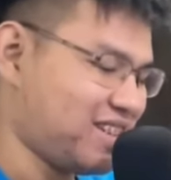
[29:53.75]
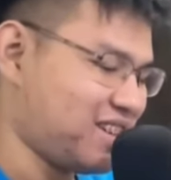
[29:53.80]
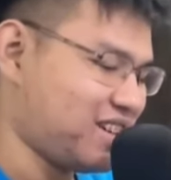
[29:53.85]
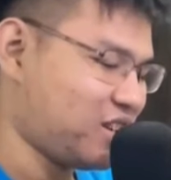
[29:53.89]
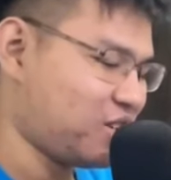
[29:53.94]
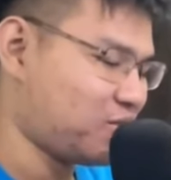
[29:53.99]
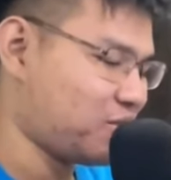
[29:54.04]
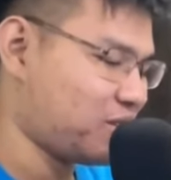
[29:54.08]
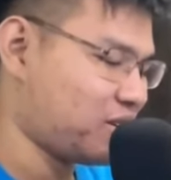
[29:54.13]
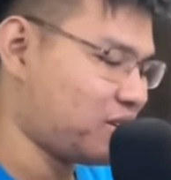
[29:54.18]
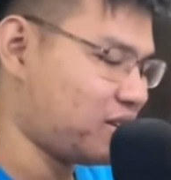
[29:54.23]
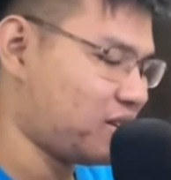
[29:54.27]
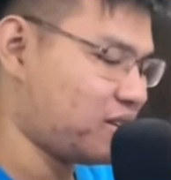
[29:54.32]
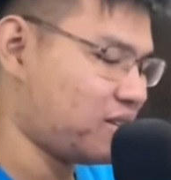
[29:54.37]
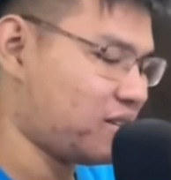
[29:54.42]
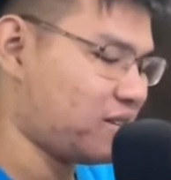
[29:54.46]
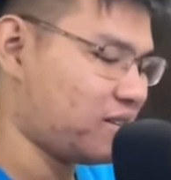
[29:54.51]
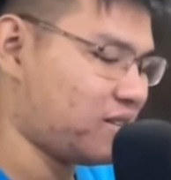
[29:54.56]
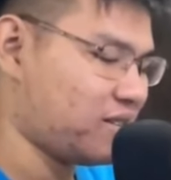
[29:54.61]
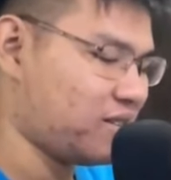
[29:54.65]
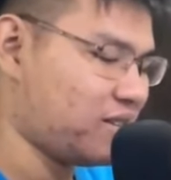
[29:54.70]
Anyway,
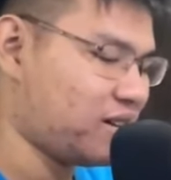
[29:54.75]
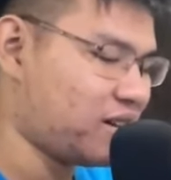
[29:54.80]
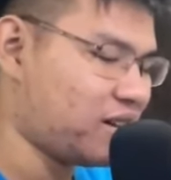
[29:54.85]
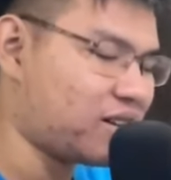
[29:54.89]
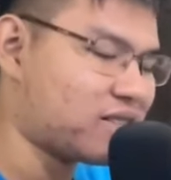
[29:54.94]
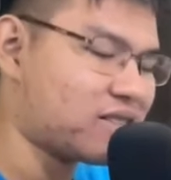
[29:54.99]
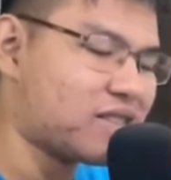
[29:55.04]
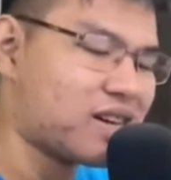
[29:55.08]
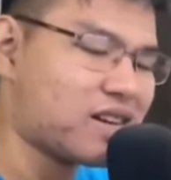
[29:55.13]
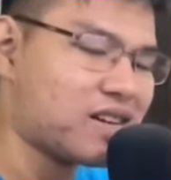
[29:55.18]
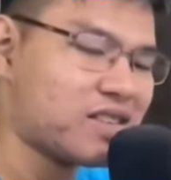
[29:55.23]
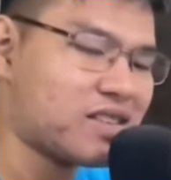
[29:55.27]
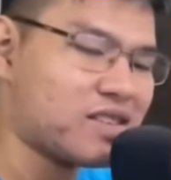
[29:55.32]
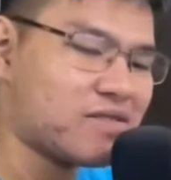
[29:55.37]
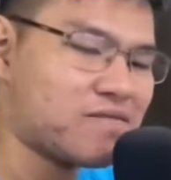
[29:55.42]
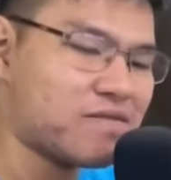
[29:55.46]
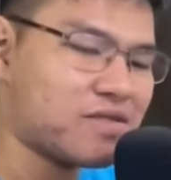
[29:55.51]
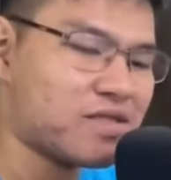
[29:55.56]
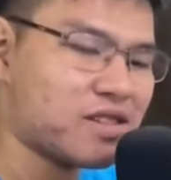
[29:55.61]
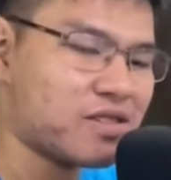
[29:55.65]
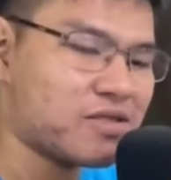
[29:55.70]
yeah, that is it
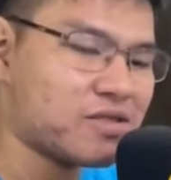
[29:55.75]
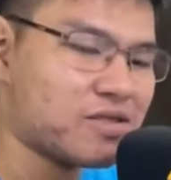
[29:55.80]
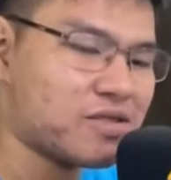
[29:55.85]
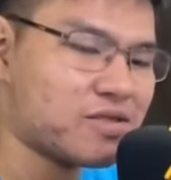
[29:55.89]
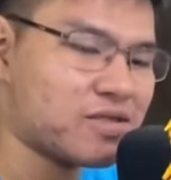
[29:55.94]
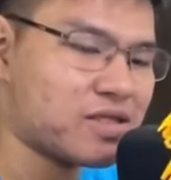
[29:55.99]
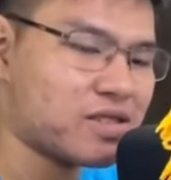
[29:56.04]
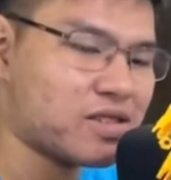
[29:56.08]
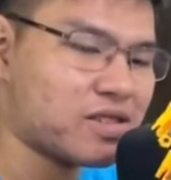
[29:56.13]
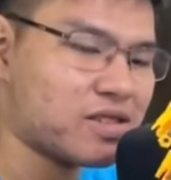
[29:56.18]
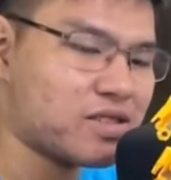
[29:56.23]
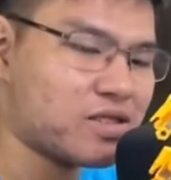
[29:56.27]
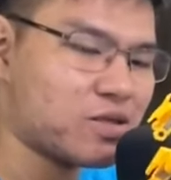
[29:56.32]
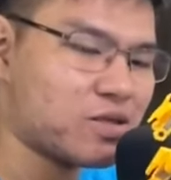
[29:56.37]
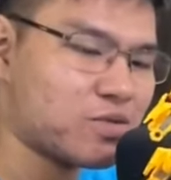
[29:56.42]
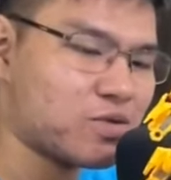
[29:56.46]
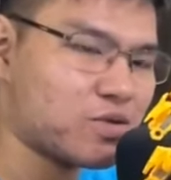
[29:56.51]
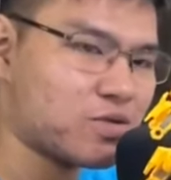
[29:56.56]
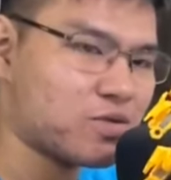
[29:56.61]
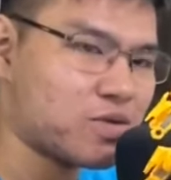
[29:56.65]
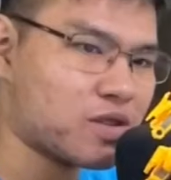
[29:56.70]
for now, though. Thank you guys so
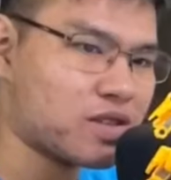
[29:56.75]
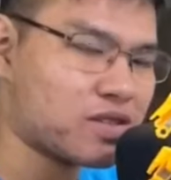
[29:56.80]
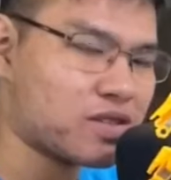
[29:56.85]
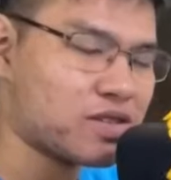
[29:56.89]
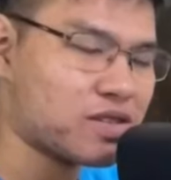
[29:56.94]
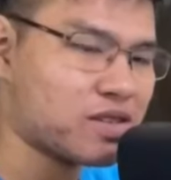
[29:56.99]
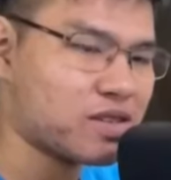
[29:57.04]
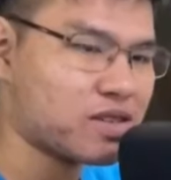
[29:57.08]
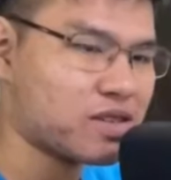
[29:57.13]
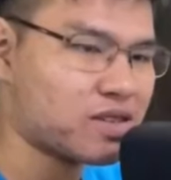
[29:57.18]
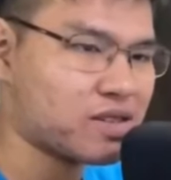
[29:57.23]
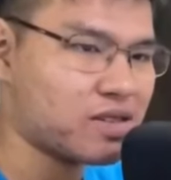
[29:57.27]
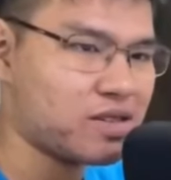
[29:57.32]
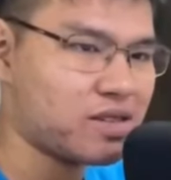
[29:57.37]
much for watching.